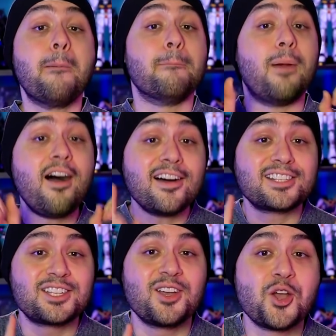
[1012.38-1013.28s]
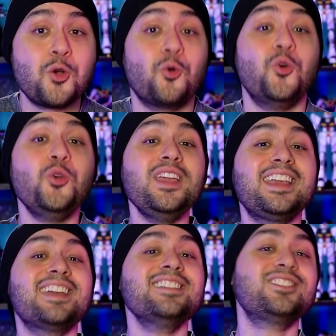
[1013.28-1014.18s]
But we
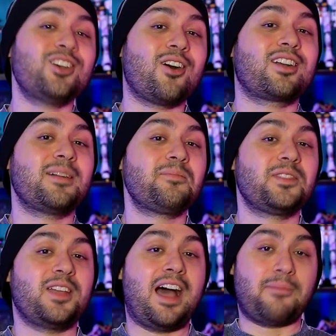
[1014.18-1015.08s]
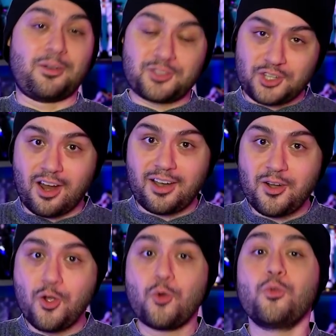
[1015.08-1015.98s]
can talk about Char
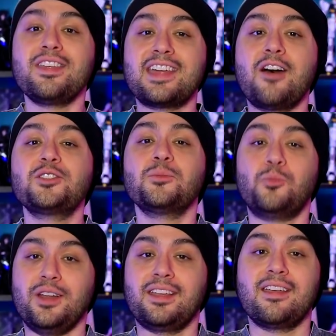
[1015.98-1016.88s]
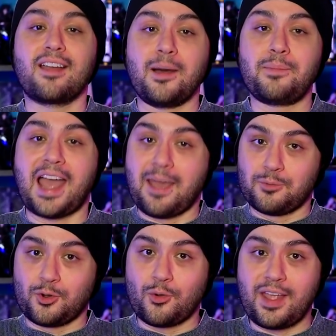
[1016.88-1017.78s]
without bringing up
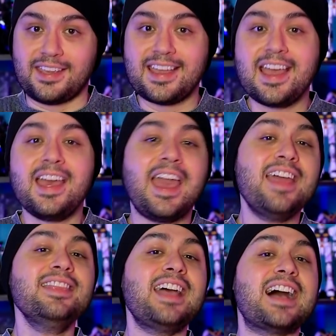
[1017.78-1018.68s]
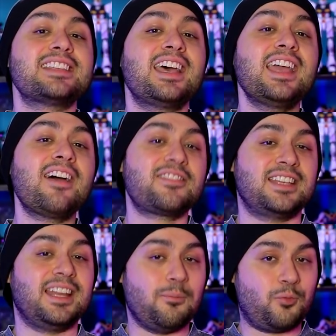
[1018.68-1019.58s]
Amuro Ray. And as I have
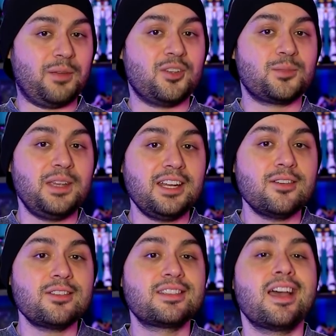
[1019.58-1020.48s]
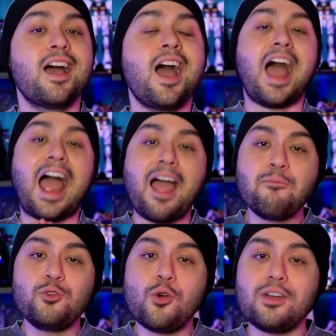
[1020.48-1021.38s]
said in previous videos,
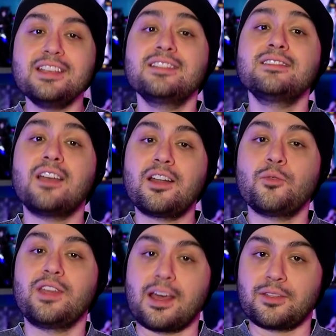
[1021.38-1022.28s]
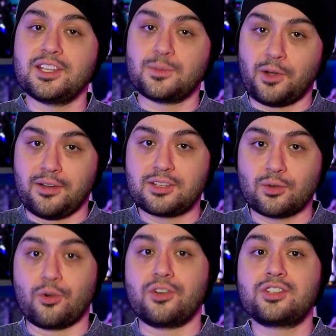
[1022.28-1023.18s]
Amuro is not without his merits
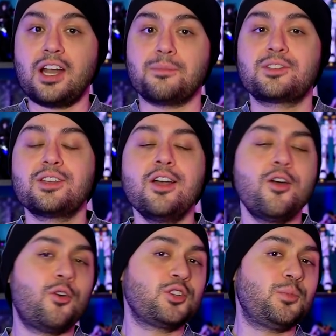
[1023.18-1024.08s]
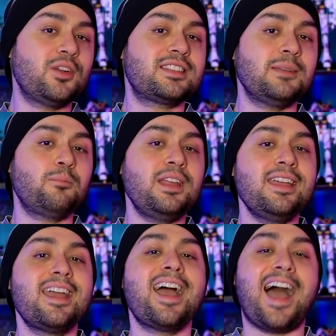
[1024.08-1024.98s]
or charms. Or to put it
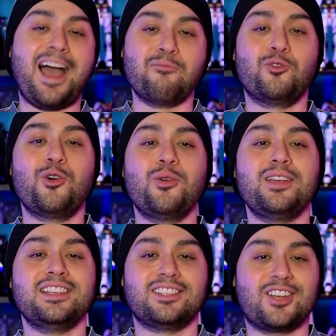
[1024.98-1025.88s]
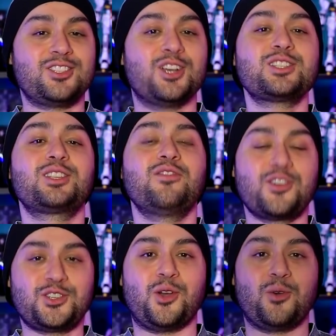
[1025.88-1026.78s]
simply, Amuro is not just for
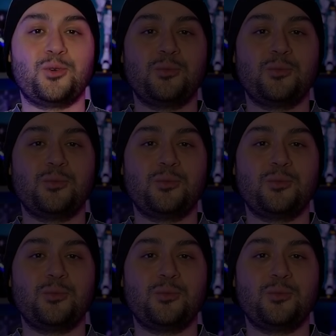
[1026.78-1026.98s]
show.